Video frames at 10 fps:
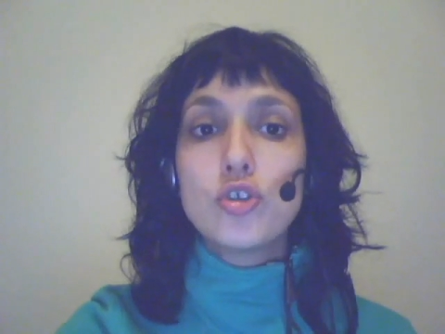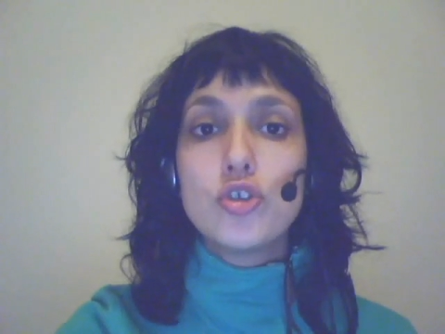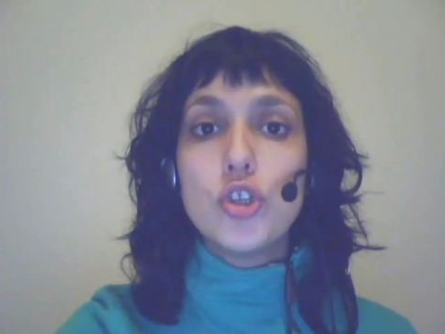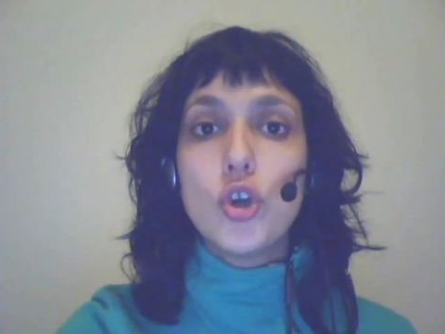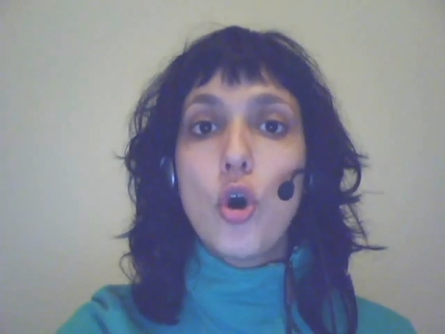
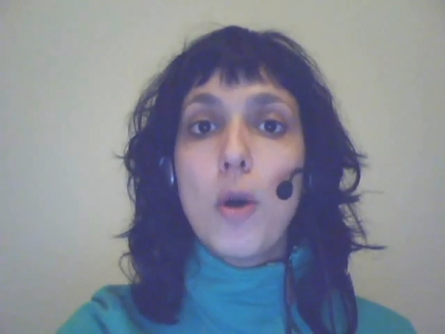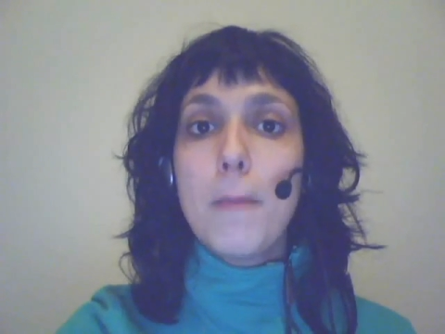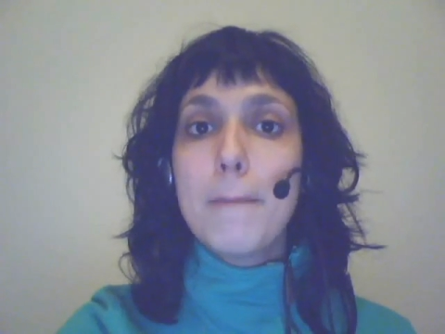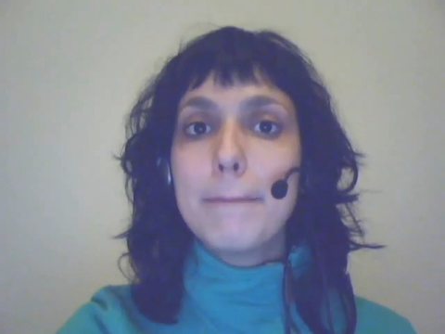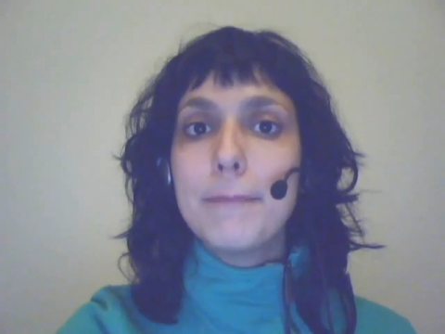
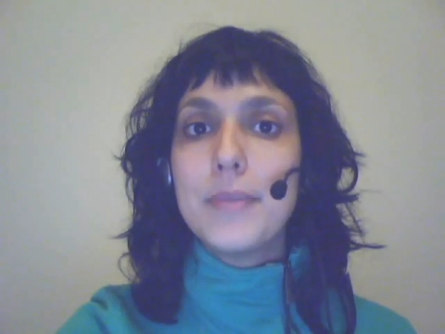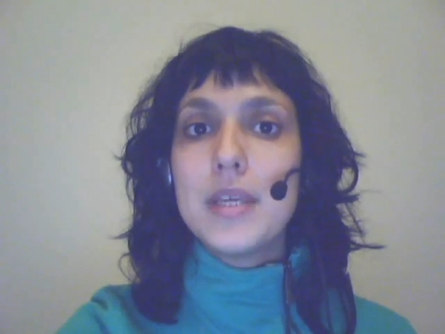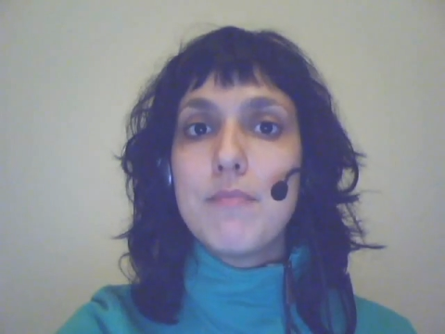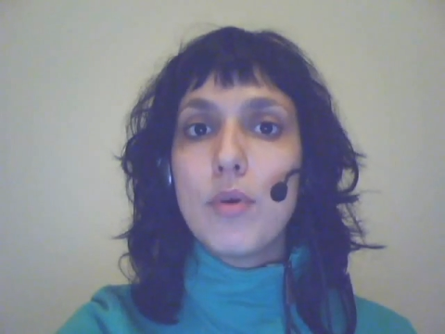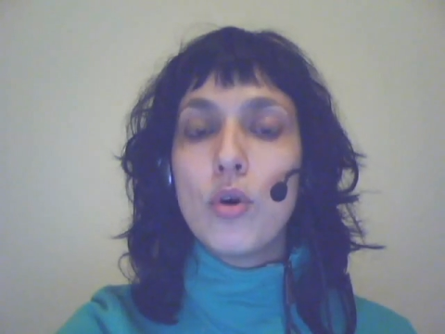Yo
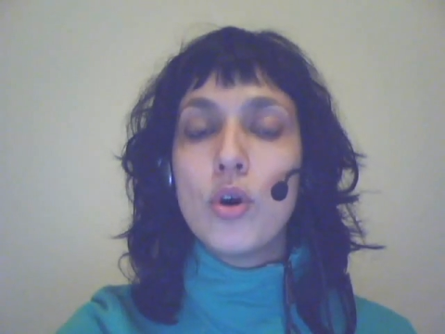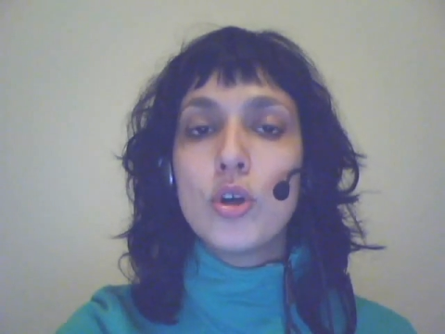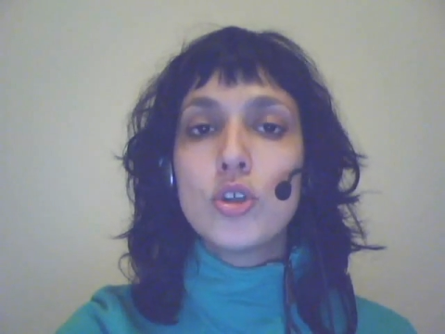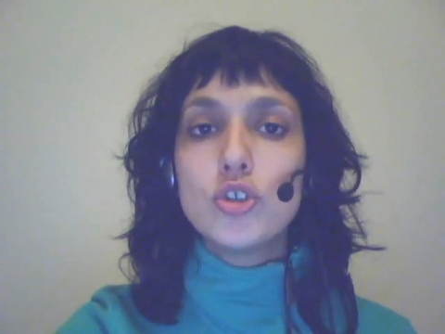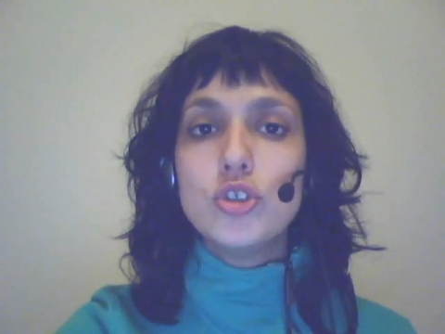vivo,
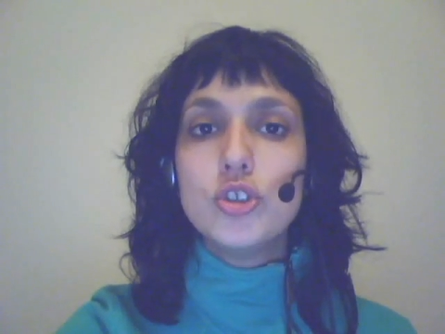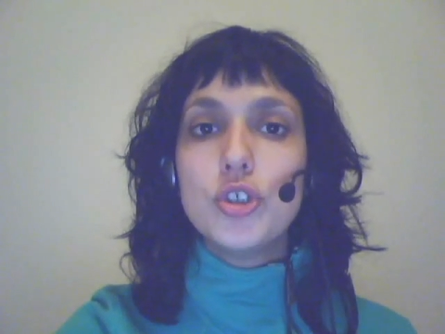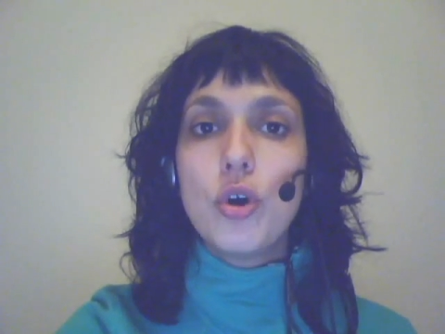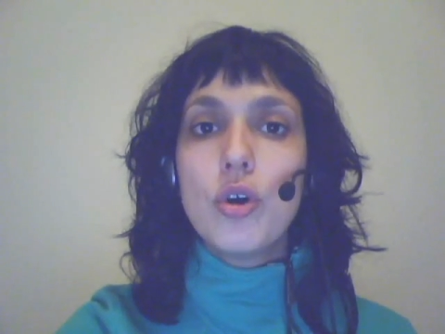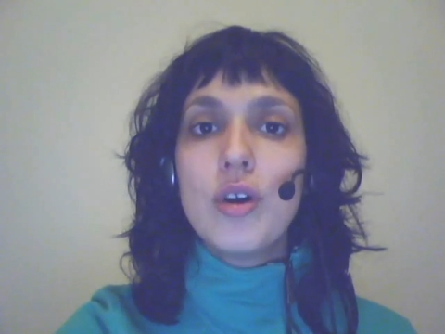
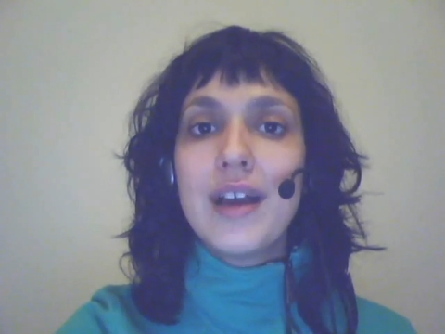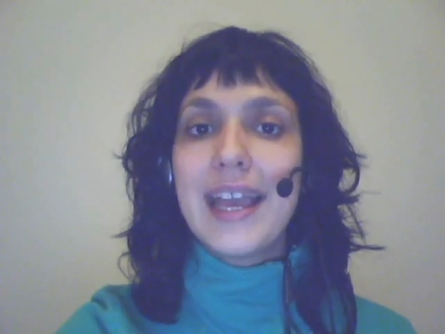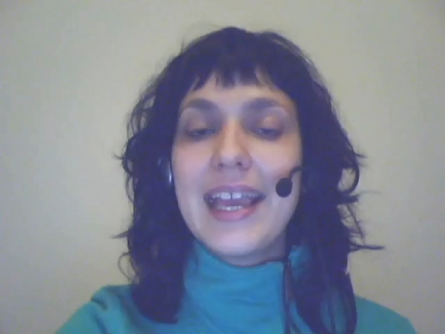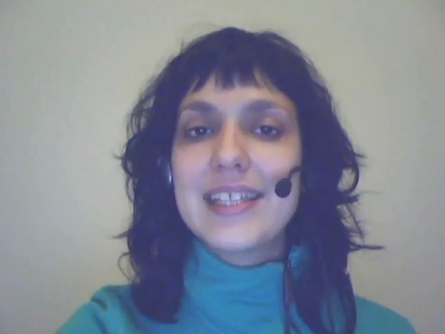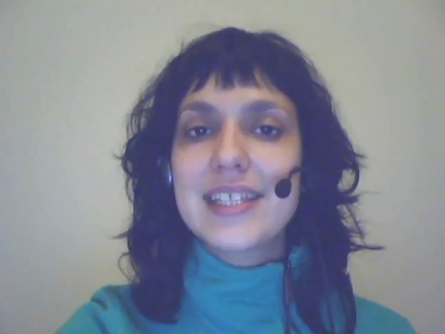yo
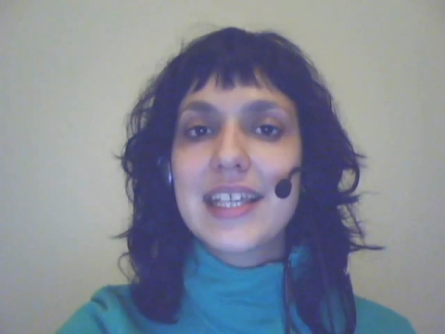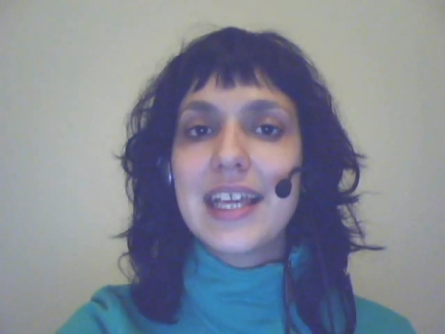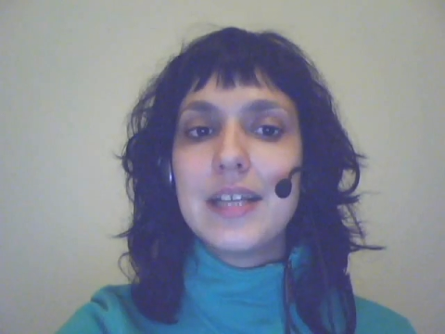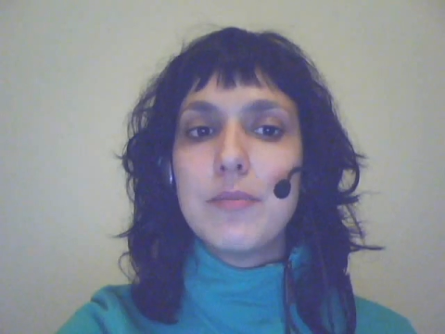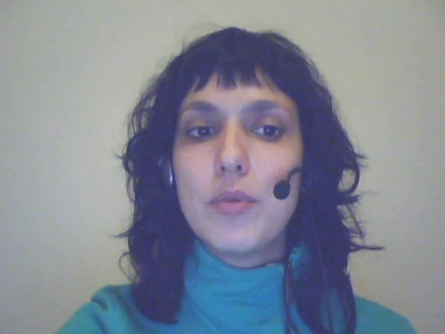
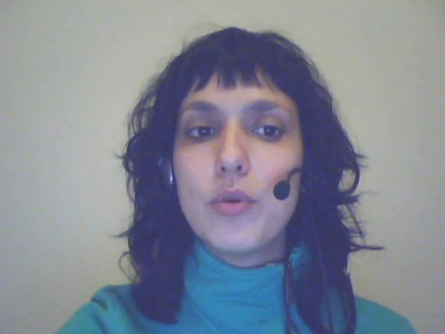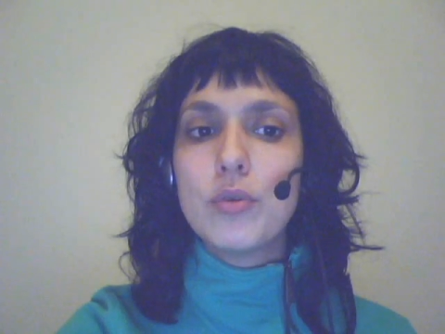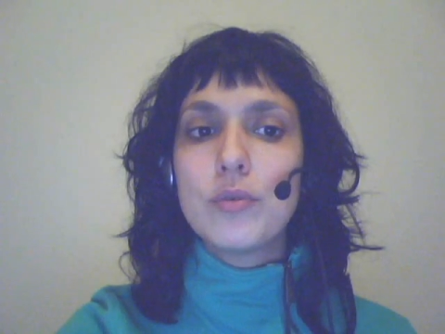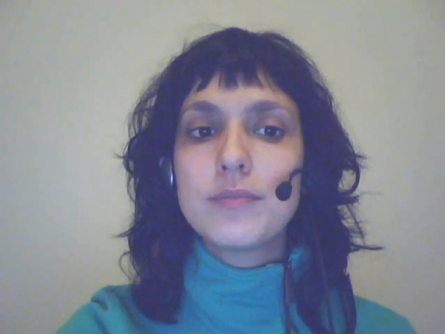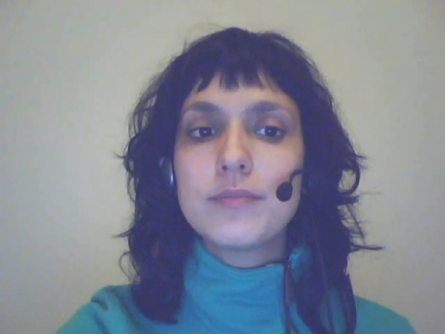escribo.